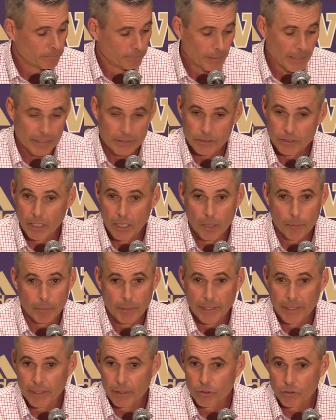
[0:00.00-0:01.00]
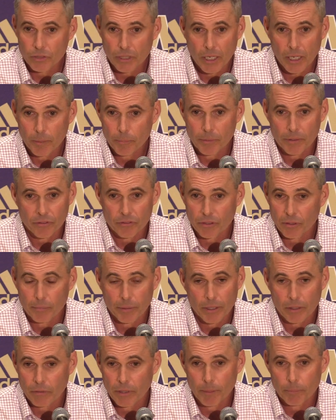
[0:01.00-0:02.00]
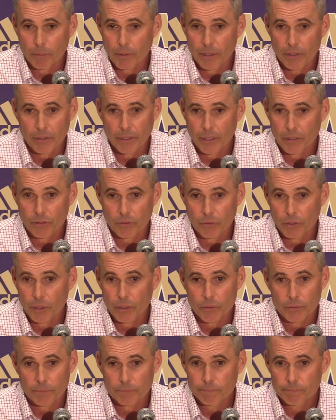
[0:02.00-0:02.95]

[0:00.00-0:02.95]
patched up and healed up, and he's going to be a great player down the road.